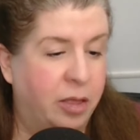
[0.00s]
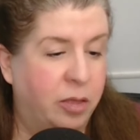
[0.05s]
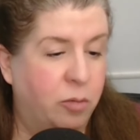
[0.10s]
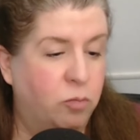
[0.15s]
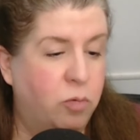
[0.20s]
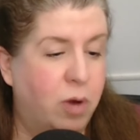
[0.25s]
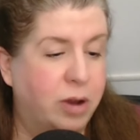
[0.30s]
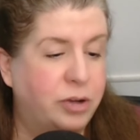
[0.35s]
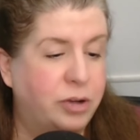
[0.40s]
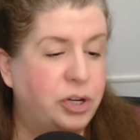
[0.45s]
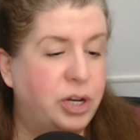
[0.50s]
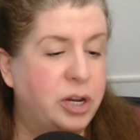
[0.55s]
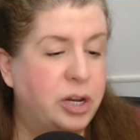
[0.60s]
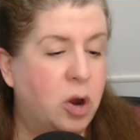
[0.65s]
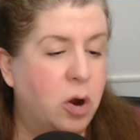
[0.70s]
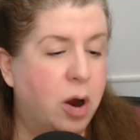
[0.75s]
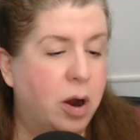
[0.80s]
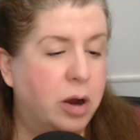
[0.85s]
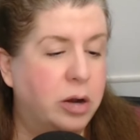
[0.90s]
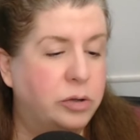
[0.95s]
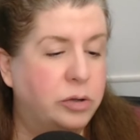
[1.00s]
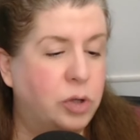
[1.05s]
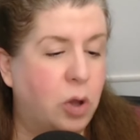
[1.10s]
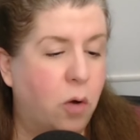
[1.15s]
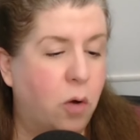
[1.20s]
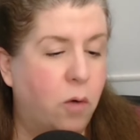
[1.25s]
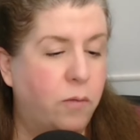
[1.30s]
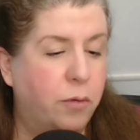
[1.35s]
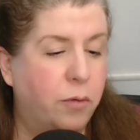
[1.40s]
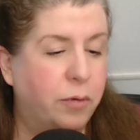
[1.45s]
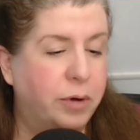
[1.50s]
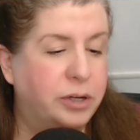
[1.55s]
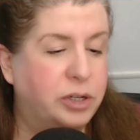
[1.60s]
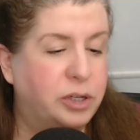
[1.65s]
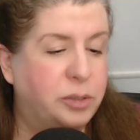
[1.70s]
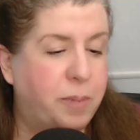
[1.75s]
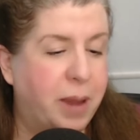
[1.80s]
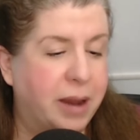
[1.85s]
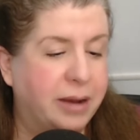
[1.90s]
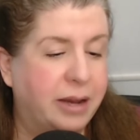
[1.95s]
Rushing yards over
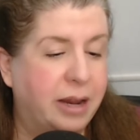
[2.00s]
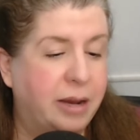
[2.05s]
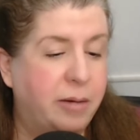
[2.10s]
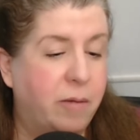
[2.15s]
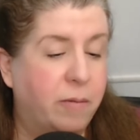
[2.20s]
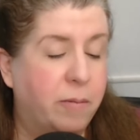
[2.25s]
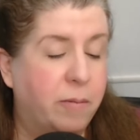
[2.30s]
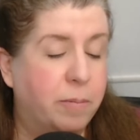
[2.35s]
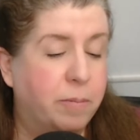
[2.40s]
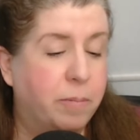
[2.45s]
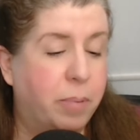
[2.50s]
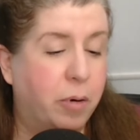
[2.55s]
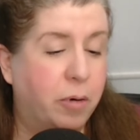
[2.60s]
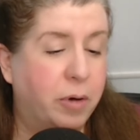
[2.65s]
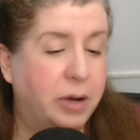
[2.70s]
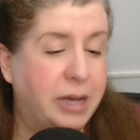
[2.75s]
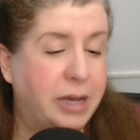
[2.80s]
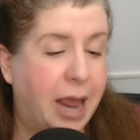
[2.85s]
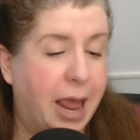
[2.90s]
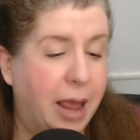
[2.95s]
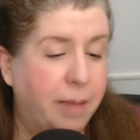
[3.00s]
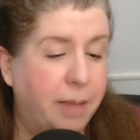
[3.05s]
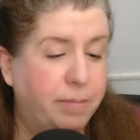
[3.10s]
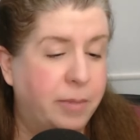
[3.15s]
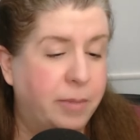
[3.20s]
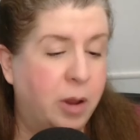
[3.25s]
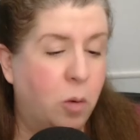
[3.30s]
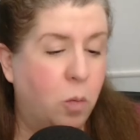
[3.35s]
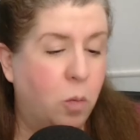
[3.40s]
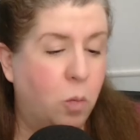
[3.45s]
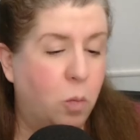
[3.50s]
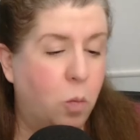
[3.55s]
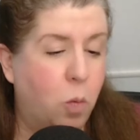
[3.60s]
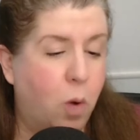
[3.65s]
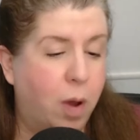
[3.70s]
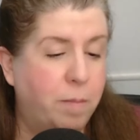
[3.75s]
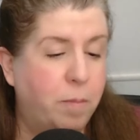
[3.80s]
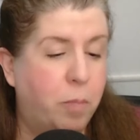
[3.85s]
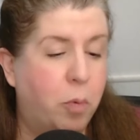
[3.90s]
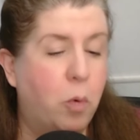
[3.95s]
expected per attempt,
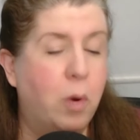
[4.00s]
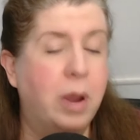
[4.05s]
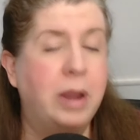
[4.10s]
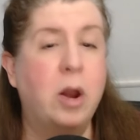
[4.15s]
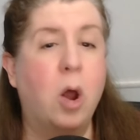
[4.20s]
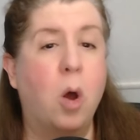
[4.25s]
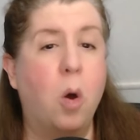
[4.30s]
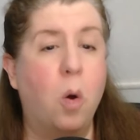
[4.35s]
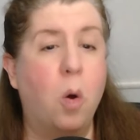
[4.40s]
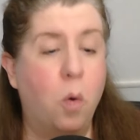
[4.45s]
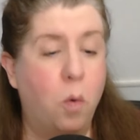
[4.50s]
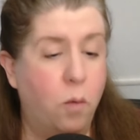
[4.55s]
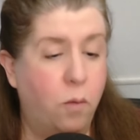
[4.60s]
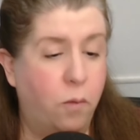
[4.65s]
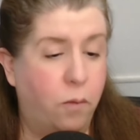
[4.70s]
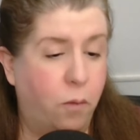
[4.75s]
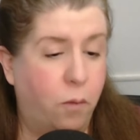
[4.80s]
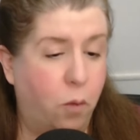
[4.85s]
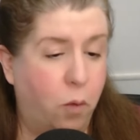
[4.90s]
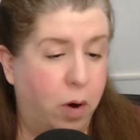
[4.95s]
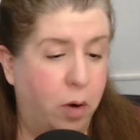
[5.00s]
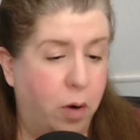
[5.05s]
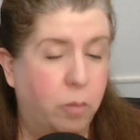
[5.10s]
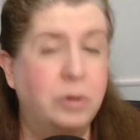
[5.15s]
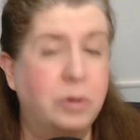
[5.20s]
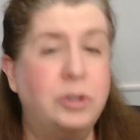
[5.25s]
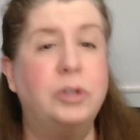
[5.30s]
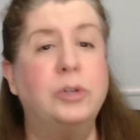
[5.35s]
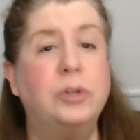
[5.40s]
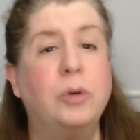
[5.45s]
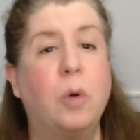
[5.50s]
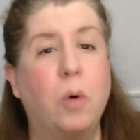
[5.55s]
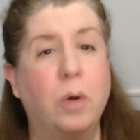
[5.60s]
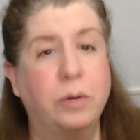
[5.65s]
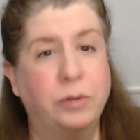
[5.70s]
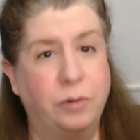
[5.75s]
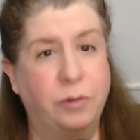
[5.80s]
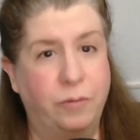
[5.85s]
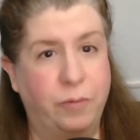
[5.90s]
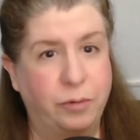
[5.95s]
1.04, which is
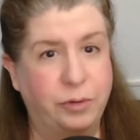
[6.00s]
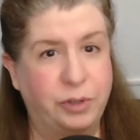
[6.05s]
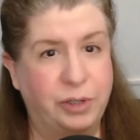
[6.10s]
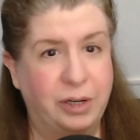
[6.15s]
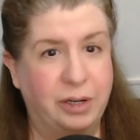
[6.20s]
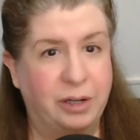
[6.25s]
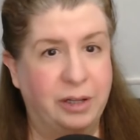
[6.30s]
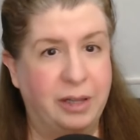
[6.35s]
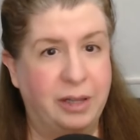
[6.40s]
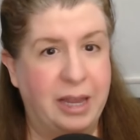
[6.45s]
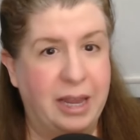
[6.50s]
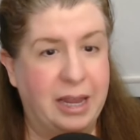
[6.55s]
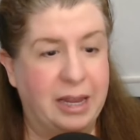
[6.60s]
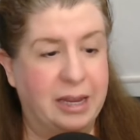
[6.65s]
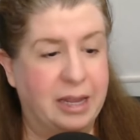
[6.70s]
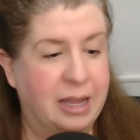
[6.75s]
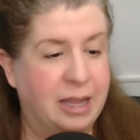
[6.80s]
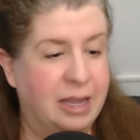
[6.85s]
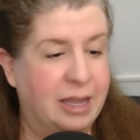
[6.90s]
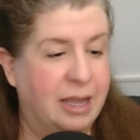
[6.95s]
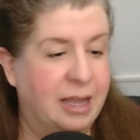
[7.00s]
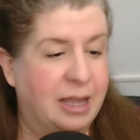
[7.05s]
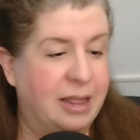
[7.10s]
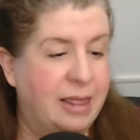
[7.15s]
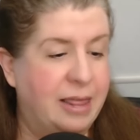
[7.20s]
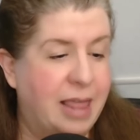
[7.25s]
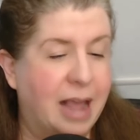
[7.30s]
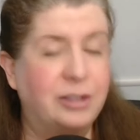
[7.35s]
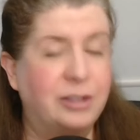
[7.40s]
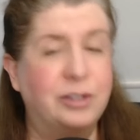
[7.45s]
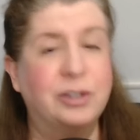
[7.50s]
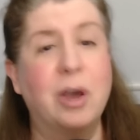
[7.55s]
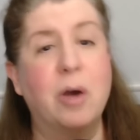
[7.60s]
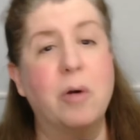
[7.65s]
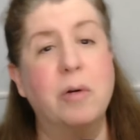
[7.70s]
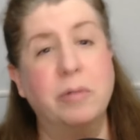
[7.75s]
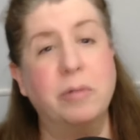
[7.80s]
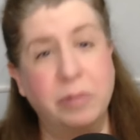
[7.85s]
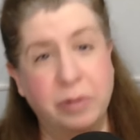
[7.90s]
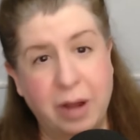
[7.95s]
also first in the league. That's
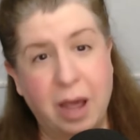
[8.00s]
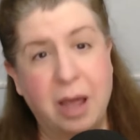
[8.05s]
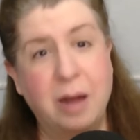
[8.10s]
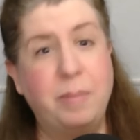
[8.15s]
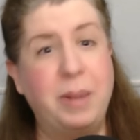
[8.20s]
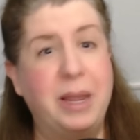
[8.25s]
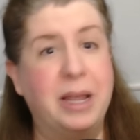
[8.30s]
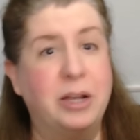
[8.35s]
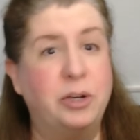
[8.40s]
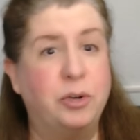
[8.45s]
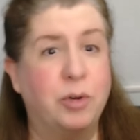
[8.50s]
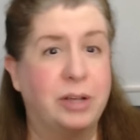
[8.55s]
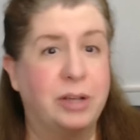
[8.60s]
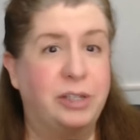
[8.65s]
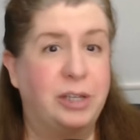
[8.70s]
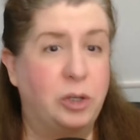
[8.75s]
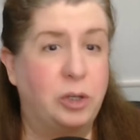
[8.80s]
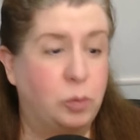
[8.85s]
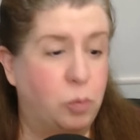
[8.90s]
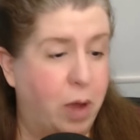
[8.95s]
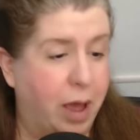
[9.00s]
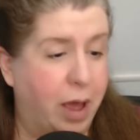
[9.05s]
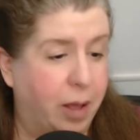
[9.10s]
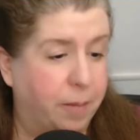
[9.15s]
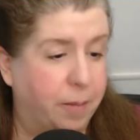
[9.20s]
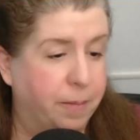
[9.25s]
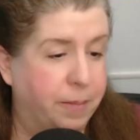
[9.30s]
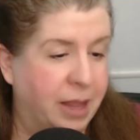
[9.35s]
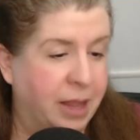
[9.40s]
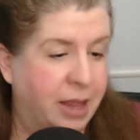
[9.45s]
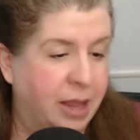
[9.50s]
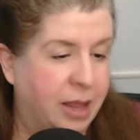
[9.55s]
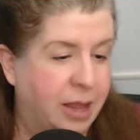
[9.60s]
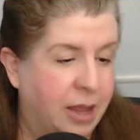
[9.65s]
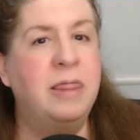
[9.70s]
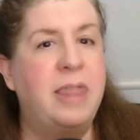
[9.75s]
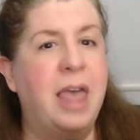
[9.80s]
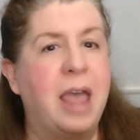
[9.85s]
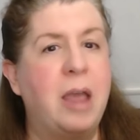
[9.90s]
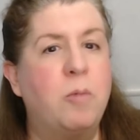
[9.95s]
got to be addressed as well.
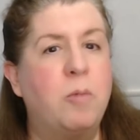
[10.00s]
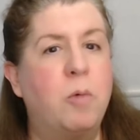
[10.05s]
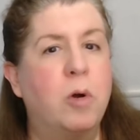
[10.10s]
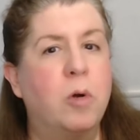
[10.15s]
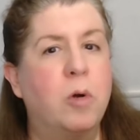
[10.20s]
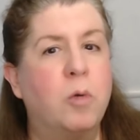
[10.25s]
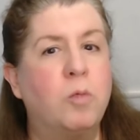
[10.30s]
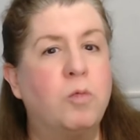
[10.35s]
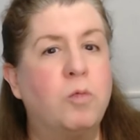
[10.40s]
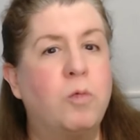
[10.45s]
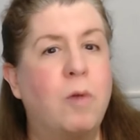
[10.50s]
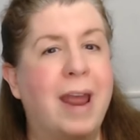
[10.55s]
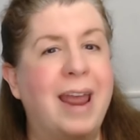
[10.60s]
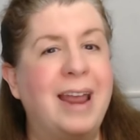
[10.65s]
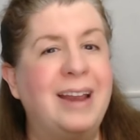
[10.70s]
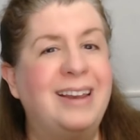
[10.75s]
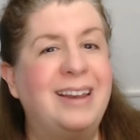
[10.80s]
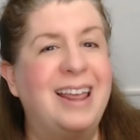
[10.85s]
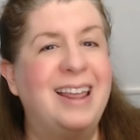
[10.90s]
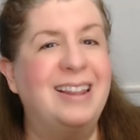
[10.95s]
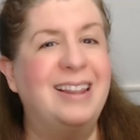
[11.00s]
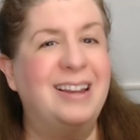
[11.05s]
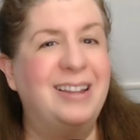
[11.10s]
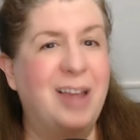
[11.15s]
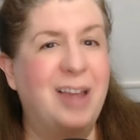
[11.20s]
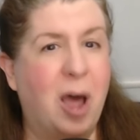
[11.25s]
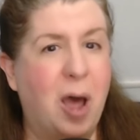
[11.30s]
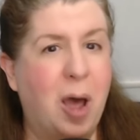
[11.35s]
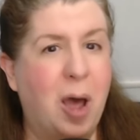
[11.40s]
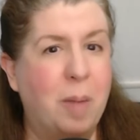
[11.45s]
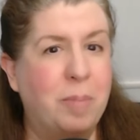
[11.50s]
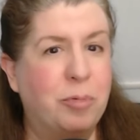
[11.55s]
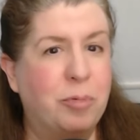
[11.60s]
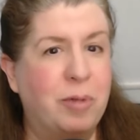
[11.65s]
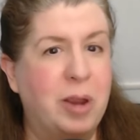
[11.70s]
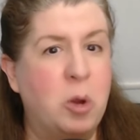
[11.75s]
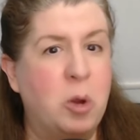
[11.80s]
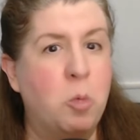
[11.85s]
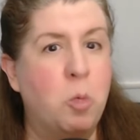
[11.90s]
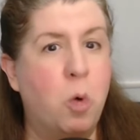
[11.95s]
They were ranked in the top
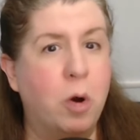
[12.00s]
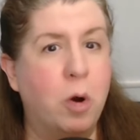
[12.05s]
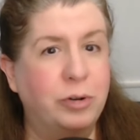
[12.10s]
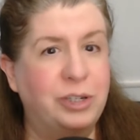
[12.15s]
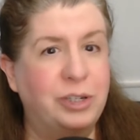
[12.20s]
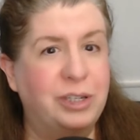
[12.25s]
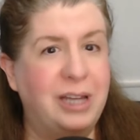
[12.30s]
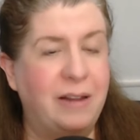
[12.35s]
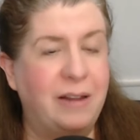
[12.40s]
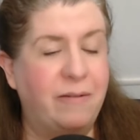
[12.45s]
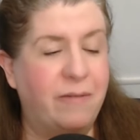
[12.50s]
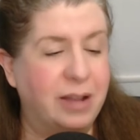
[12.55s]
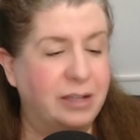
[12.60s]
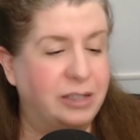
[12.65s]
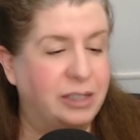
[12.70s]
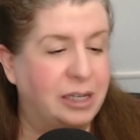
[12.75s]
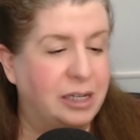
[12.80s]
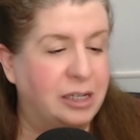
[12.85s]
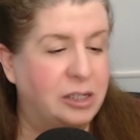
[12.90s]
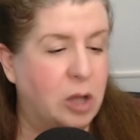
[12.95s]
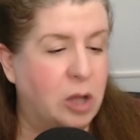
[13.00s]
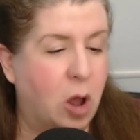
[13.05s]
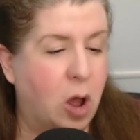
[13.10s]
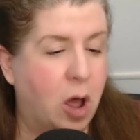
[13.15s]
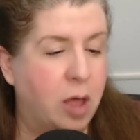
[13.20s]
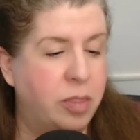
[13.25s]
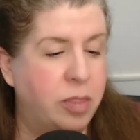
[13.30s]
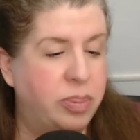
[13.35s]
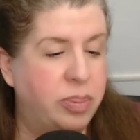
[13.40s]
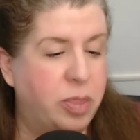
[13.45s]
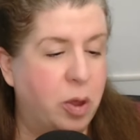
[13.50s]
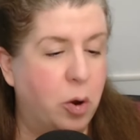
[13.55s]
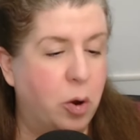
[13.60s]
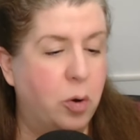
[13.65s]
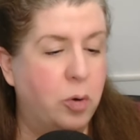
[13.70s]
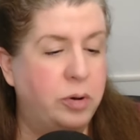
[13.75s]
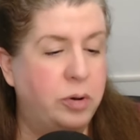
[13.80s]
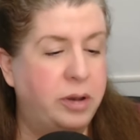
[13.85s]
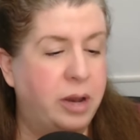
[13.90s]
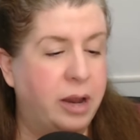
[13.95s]
3 worst defenses on
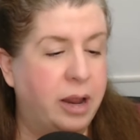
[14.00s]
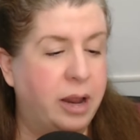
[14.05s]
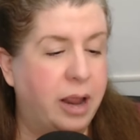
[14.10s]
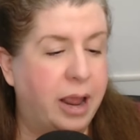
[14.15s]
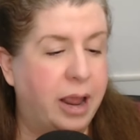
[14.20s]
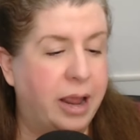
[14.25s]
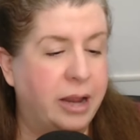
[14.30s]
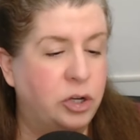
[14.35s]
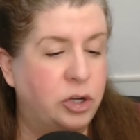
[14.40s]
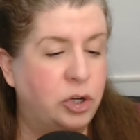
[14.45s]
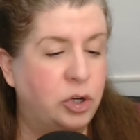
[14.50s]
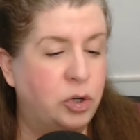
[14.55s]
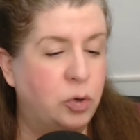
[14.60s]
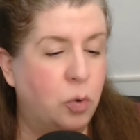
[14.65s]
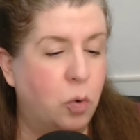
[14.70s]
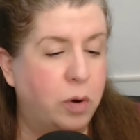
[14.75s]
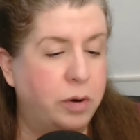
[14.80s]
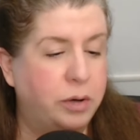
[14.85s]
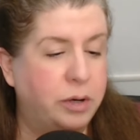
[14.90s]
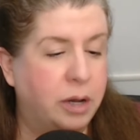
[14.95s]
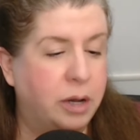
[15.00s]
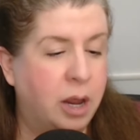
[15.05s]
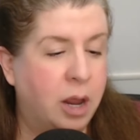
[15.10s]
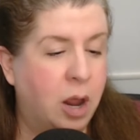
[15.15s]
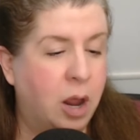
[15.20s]
third and short